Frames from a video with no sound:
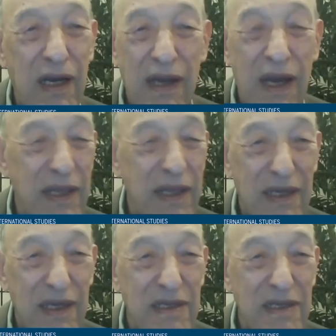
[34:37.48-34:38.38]
I
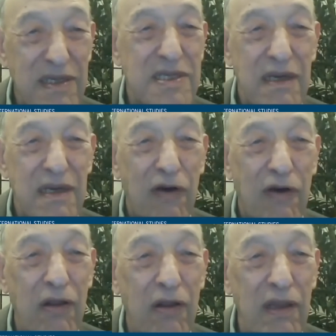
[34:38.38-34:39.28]
think is, of
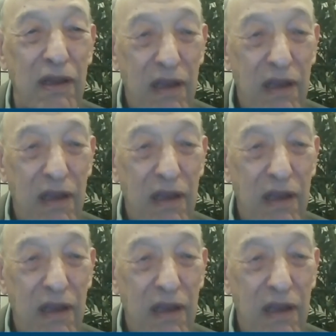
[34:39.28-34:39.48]
all